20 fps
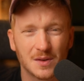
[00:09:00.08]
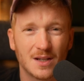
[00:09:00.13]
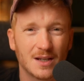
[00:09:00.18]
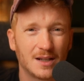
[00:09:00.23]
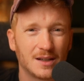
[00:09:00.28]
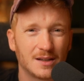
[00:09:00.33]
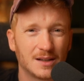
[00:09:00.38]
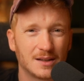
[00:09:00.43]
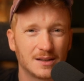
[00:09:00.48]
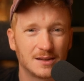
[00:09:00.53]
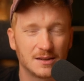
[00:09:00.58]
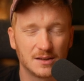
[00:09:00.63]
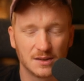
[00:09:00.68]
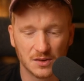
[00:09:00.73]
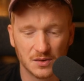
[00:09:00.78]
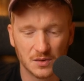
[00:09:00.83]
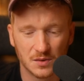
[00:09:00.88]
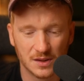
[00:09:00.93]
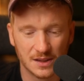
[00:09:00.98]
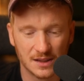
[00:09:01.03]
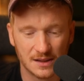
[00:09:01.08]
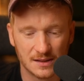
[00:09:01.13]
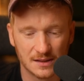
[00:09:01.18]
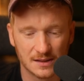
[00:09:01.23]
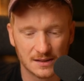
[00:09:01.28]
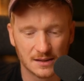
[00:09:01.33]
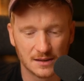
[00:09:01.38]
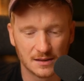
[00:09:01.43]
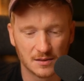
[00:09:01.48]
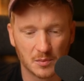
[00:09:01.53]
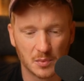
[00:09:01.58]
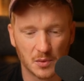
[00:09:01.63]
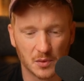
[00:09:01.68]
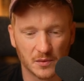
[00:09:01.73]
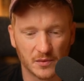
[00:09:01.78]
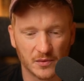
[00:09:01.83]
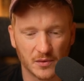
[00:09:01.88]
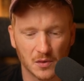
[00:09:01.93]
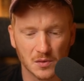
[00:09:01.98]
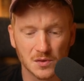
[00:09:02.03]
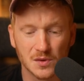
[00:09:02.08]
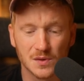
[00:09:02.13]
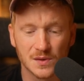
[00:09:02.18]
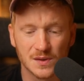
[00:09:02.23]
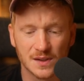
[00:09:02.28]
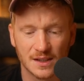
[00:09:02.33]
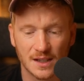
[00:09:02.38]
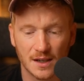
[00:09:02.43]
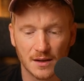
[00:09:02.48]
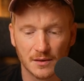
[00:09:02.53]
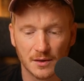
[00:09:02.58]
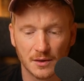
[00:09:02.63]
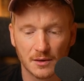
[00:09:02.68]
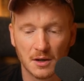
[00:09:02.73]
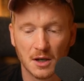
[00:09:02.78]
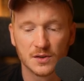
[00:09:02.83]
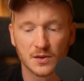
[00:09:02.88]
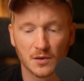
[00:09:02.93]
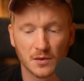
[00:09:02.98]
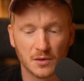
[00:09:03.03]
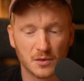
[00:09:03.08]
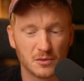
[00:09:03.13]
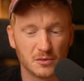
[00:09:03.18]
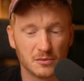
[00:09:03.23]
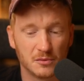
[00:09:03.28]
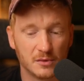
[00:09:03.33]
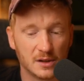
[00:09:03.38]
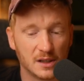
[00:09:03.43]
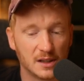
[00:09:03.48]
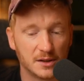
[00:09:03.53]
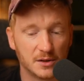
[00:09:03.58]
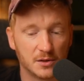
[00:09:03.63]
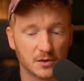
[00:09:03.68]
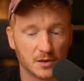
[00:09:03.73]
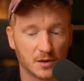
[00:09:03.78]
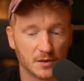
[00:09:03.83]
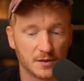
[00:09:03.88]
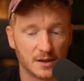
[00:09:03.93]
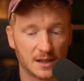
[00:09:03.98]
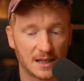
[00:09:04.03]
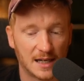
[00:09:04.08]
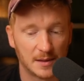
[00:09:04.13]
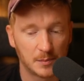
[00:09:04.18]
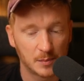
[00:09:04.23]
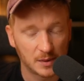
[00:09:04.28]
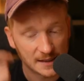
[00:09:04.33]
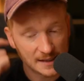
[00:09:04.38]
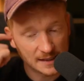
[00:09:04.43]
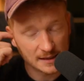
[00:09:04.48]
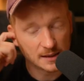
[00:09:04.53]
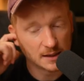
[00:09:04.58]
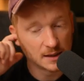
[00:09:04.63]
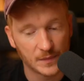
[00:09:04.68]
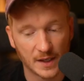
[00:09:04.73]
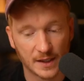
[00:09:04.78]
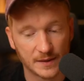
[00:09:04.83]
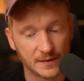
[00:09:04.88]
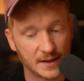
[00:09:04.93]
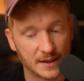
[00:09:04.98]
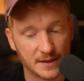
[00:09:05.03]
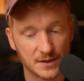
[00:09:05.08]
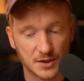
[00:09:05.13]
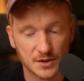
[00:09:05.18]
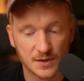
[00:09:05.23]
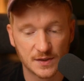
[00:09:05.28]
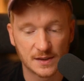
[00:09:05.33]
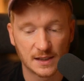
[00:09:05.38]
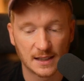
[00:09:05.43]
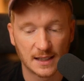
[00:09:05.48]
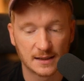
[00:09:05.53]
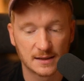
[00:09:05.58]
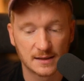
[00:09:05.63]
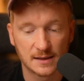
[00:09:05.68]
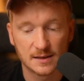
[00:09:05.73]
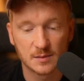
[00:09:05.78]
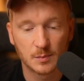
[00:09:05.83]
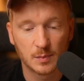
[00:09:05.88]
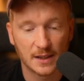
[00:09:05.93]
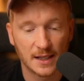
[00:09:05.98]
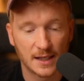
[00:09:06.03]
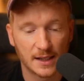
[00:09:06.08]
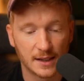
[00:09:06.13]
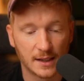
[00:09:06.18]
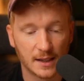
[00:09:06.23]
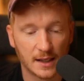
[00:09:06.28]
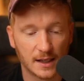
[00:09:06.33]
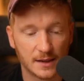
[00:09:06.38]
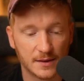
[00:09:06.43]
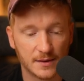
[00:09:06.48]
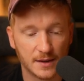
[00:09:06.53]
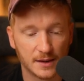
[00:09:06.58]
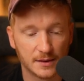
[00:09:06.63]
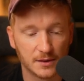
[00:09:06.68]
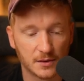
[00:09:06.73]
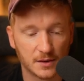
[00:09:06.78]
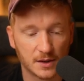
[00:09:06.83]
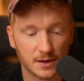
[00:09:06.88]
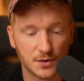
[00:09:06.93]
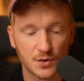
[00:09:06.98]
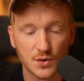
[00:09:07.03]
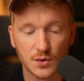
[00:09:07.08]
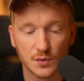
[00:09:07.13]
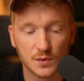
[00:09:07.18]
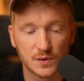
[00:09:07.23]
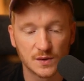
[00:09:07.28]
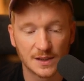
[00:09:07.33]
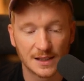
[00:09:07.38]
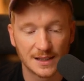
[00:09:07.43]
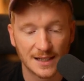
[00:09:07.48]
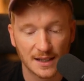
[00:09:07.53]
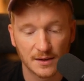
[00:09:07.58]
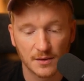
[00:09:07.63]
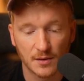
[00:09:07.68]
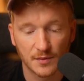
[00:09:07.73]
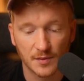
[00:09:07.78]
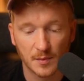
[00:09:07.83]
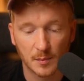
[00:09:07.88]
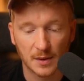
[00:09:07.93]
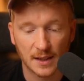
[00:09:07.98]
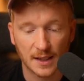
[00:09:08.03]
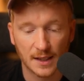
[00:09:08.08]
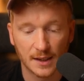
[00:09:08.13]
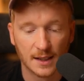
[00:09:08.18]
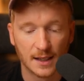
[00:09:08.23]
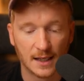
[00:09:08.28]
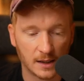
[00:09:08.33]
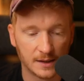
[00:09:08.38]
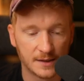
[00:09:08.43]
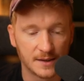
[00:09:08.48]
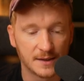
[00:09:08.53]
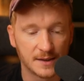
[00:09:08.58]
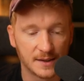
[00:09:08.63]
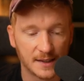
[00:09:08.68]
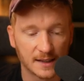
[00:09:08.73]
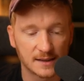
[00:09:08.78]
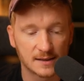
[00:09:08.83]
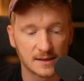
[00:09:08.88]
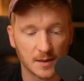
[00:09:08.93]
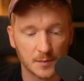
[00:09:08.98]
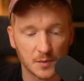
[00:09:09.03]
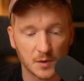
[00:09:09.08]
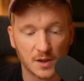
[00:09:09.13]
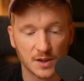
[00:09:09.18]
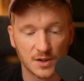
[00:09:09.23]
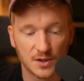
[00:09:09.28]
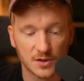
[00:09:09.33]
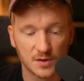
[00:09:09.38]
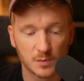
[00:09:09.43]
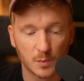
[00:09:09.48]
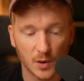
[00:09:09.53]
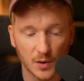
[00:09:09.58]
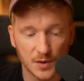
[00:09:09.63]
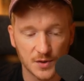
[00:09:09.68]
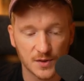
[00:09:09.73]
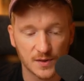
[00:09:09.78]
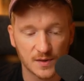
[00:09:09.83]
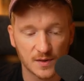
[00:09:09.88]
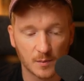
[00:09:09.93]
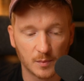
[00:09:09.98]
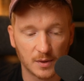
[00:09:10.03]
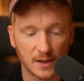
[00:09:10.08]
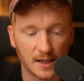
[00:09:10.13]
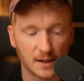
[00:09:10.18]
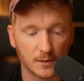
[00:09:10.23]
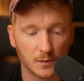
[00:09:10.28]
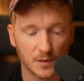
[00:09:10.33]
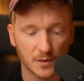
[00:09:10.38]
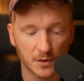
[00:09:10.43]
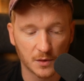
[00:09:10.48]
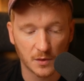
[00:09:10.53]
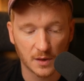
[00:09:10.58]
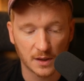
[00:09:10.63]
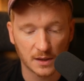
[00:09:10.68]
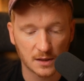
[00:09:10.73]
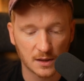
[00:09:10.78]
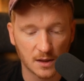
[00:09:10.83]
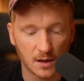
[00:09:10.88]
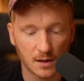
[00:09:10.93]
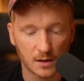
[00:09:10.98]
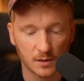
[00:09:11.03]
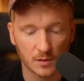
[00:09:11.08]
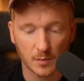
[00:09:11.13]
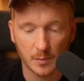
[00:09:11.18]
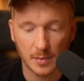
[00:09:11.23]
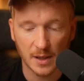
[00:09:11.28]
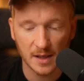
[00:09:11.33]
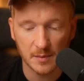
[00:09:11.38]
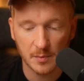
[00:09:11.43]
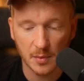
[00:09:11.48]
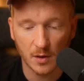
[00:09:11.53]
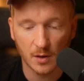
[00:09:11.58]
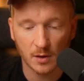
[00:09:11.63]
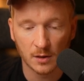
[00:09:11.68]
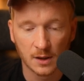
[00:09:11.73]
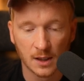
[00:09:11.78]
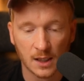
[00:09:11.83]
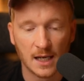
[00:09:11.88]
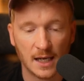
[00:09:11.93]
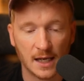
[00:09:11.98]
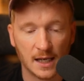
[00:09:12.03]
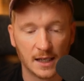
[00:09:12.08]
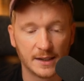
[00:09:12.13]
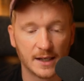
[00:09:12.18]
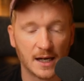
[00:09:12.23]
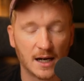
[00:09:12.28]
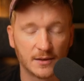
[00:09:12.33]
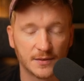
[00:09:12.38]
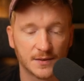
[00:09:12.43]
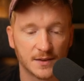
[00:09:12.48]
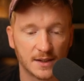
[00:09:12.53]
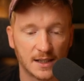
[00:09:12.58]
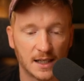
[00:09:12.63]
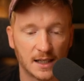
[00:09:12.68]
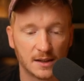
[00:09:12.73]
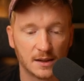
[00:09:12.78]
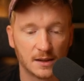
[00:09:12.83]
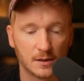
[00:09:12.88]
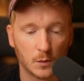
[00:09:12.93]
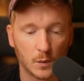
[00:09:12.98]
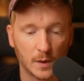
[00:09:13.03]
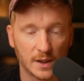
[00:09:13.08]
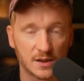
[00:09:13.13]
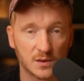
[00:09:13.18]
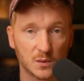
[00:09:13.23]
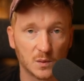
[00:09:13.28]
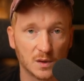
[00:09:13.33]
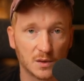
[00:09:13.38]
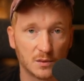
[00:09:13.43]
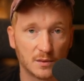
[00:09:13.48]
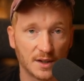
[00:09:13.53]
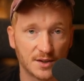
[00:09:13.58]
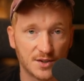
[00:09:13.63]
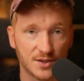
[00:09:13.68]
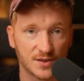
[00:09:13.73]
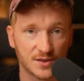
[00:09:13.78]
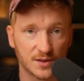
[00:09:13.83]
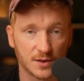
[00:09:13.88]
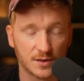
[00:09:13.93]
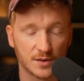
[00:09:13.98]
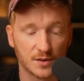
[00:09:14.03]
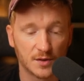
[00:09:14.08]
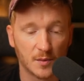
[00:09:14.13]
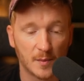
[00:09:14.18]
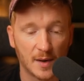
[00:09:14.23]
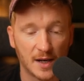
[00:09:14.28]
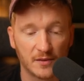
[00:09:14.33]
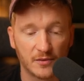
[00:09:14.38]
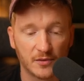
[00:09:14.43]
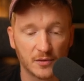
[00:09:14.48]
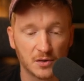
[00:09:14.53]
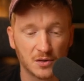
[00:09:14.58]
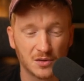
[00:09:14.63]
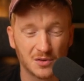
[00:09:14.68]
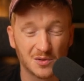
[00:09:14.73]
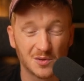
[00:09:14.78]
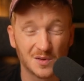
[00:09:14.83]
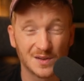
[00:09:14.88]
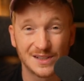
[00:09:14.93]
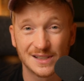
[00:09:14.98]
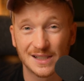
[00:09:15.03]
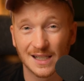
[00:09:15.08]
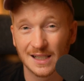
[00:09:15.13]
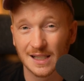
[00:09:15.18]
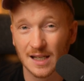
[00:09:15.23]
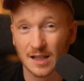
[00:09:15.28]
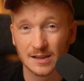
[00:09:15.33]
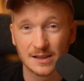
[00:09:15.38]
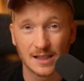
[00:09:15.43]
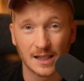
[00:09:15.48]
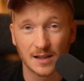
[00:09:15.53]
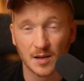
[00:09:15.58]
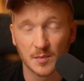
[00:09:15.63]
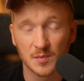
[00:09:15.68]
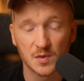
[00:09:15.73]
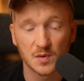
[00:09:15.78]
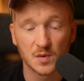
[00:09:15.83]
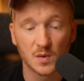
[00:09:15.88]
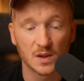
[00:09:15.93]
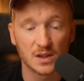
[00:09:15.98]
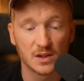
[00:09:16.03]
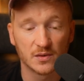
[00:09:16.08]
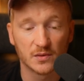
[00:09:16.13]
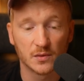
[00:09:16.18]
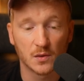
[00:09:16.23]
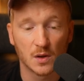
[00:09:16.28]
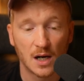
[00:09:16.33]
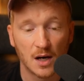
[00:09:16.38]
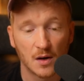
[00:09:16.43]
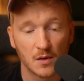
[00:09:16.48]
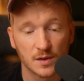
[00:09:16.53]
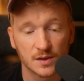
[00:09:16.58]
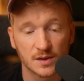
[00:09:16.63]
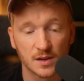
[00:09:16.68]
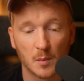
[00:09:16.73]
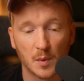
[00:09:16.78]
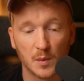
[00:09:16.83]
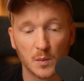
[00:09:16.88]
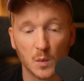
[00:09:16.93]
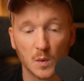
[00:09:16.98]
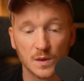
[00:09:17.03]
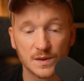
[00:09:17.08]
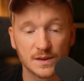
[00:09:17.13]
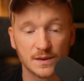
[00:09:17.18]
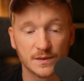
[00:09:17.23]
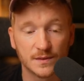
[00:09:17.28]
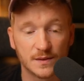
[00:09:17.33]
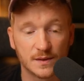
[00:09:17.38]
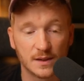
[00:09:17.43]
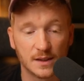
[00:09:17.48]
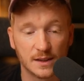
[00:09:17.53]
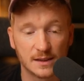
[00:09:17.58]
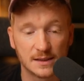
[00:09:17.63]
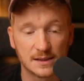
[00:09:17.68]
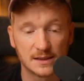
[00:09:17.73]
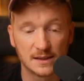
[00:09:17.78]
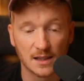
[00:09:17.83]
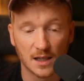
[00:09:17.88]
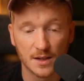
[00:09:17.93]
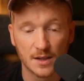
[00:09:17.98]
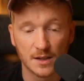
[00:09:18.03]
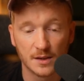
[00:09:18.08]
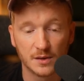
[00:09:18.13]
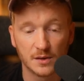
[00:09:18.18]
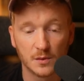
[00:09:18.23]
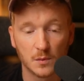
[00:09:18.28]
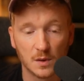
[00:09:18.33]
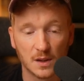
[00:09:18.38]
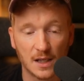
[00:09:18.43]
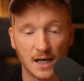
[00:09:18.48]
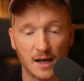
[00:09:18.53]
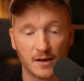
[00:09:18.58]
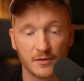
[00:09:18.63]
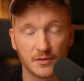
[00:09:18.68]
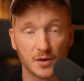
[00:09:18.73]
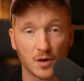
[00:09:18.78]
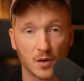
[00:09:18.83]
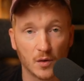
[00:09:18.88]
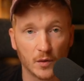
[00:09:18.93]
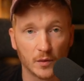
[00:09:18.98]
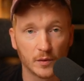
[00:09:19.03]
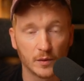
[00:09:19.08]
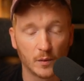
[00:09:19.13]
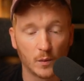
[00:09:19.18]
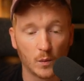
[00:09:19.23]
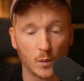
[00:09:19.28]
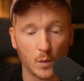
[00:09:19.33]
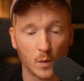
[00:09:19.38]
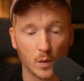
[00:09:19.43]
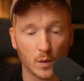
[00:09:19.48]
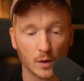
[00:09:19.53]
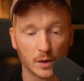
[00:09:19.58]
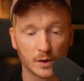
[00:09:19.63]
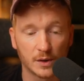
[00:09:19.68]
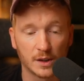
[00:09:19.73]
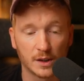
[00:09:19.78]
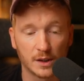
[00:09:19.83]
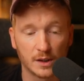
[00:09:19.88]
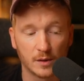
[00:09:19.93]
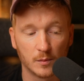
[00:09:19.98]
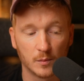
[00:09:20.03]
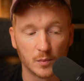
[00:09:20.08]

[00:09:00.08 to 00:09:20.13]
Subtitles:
think that you need this in a portfolio scenario, so you're really good on the light plan. And then just select this plan, and then you can choose the length of the plan, and then the next step you can just purchase the plan with a credit card or PayPal. And after that, Wix will register the domain for you. This can take up to 24 hours, but once it's done, you will have your own working